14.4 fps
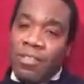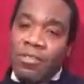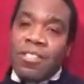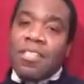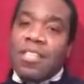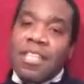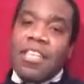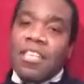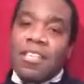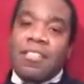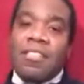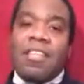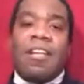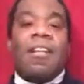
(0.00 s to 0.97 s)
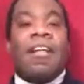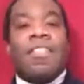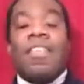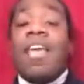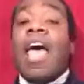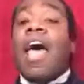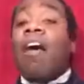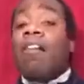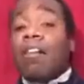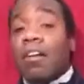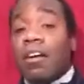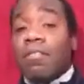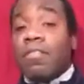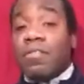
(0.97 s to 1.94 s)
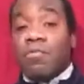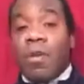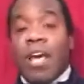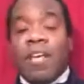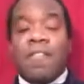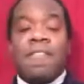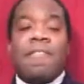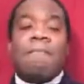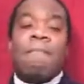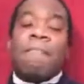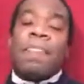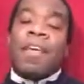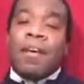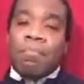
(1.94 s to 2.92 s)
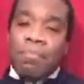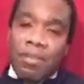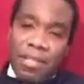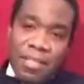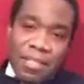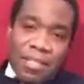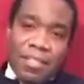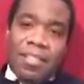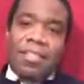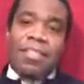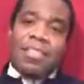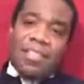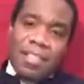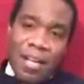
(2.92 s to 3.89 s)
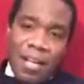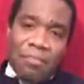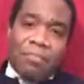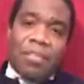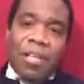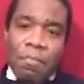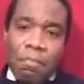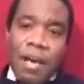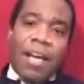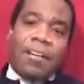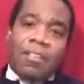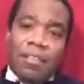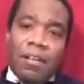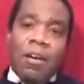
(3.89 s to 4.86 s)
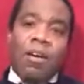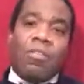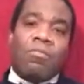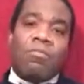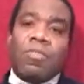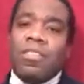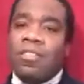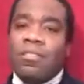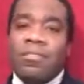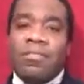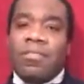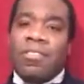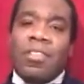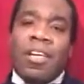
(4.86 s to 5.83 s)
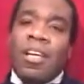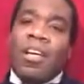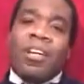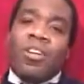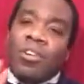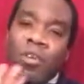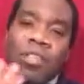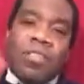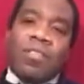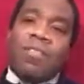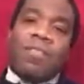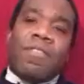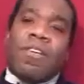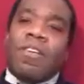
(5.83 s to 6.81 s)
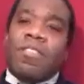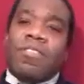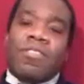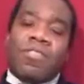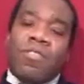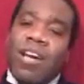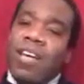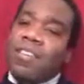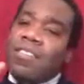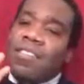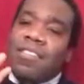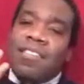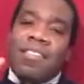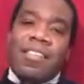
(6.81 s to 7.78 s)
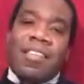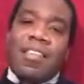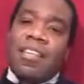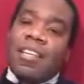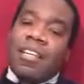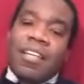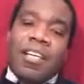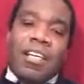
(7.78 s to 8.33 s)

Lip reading: see the error of his ways. Please, come back home. You going to the forest and trying to see